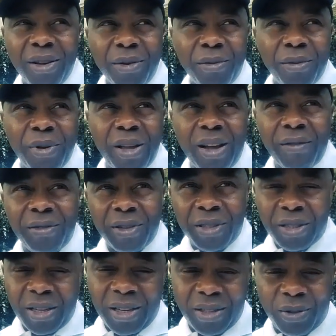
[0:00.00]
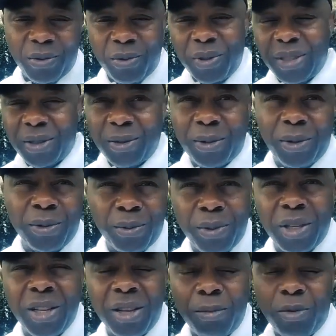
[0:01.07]
We have the chance to discuss
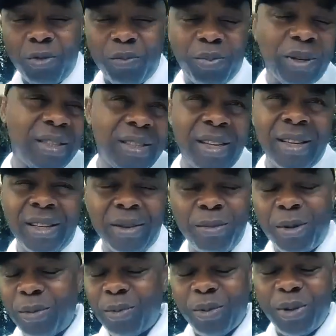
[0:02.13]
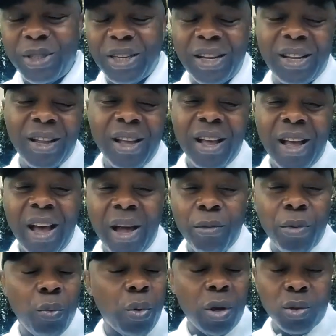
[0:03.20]
with him, to present him the project, and
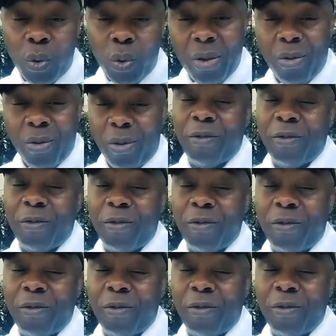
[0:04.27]
we was welcome from